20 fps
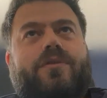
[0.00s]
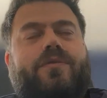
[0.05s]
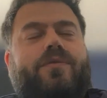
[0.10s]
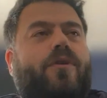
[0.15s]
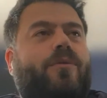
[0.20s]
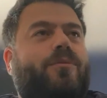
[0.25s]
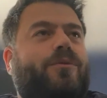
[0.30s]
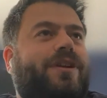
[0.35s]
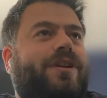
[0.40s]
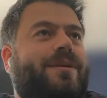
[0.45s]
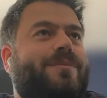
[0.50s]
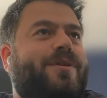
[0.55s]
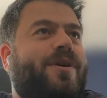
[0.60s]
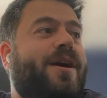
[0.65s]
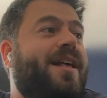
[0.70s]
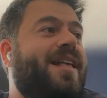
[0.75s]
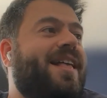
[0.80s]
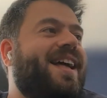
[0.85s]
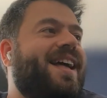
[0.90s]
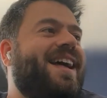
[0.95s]
a former gamer,
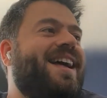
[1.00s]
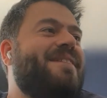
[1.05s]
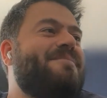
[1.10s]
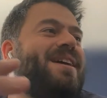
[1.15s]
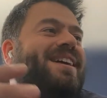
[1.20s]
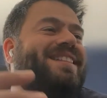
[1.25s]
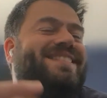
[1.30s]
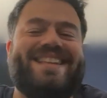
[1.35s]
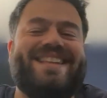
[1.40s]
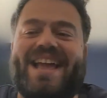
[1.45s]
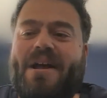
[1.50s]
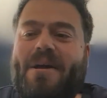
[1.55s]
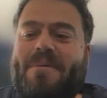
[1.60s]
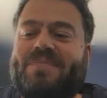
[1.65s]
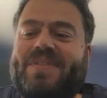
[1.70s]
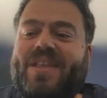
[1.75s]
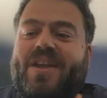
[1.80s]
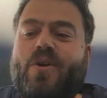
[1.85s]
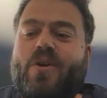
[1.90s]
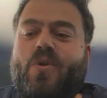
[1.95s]
but
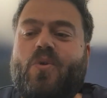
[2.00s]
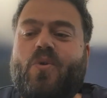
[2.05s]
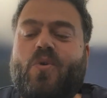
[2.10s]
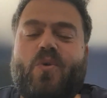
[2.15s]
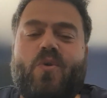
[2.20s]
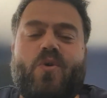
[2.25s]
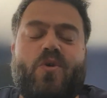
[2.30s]
who